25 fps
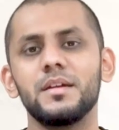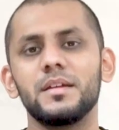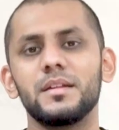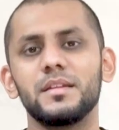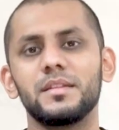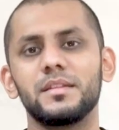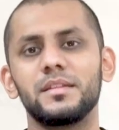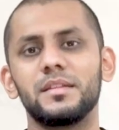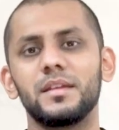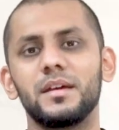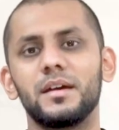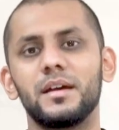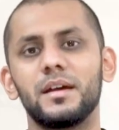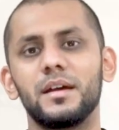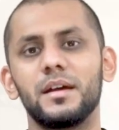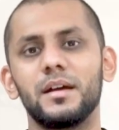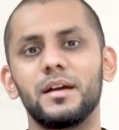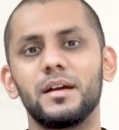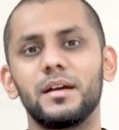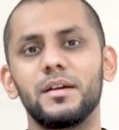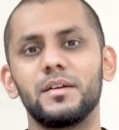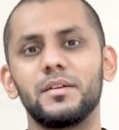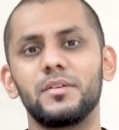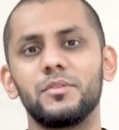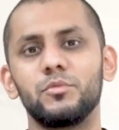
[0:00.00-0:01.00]

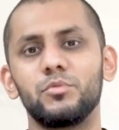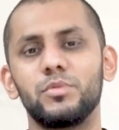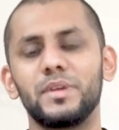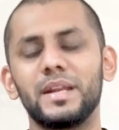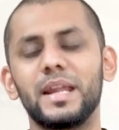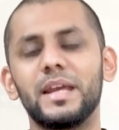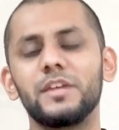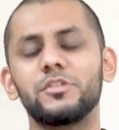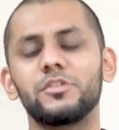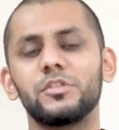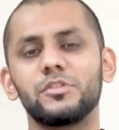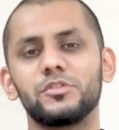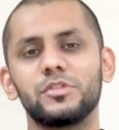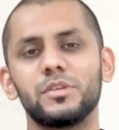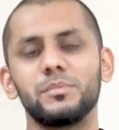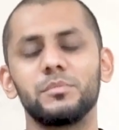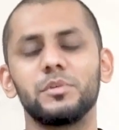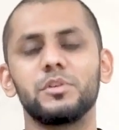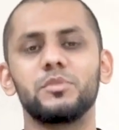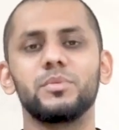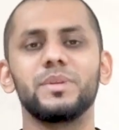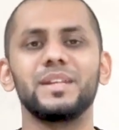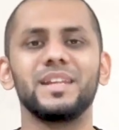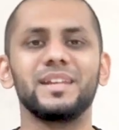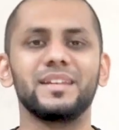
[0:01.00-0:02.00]
the relationship
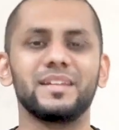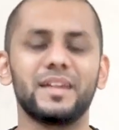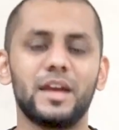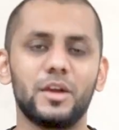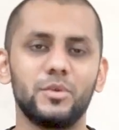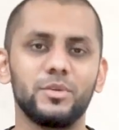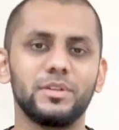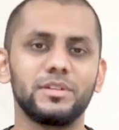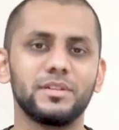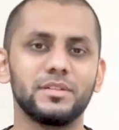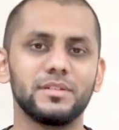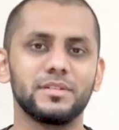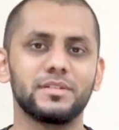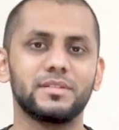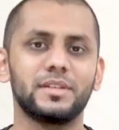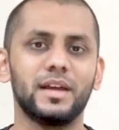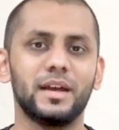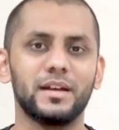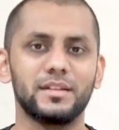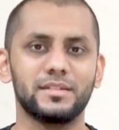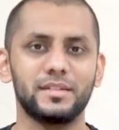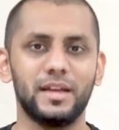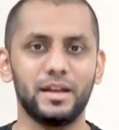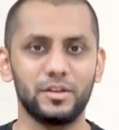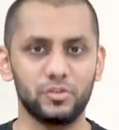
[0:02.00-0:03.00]
between inheritance
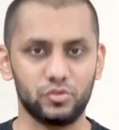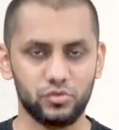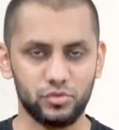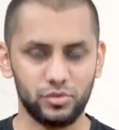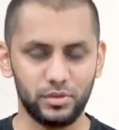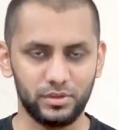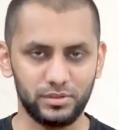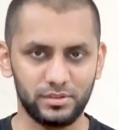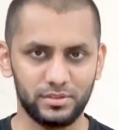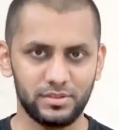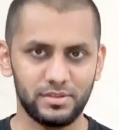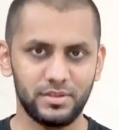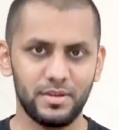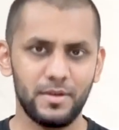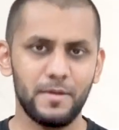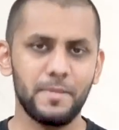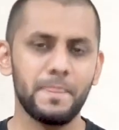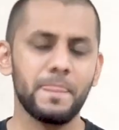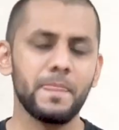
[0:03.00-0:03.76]
tax and trusts.